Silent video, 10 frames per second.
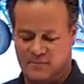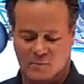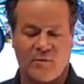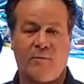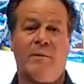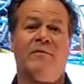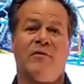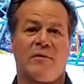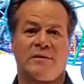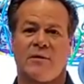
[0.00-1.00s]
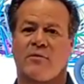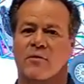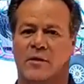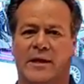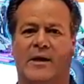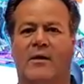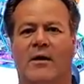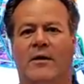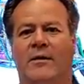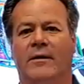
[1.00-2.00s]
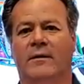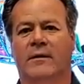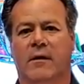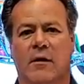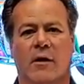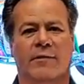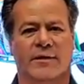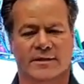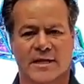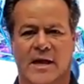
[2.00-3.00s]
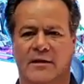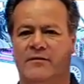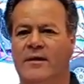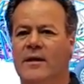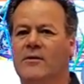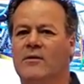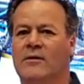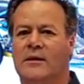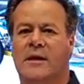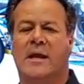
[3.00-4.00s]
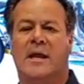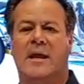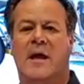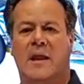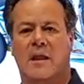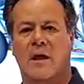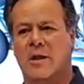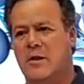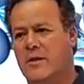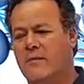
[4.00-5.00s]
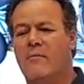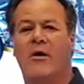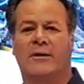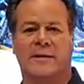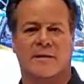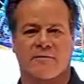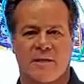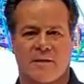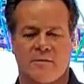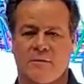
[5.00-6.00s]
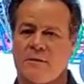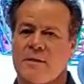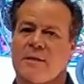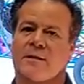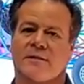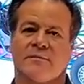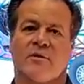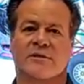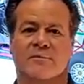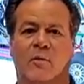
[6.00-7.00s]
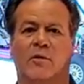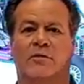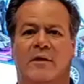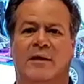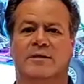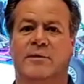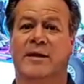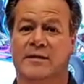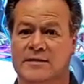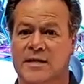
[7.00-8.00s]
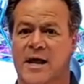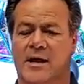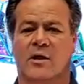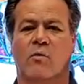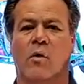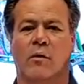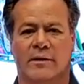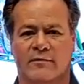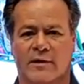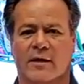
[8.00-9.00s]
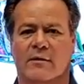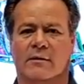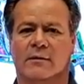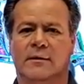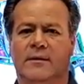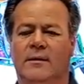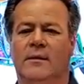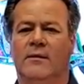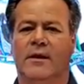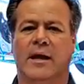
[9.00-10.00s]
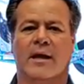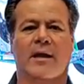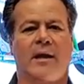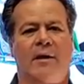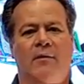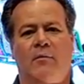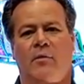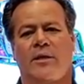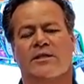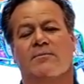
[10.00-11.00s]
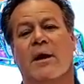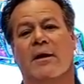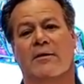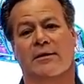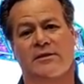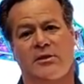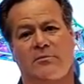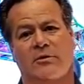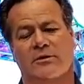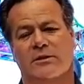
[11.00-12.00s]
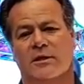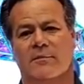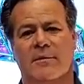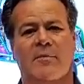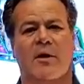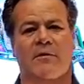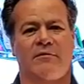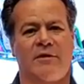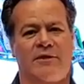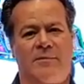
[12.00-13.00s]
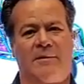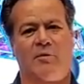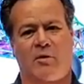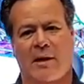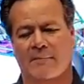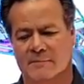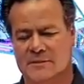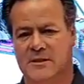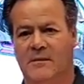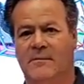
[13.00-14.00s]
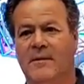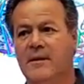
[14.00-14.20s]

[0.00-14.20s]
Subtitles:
we've been focusing really hard on the design of the vehicle and not a lot on the marketing of the vehicle, because the most important thing is we had to design a quality vehicle that would inspire consumers to be part of the speed program. So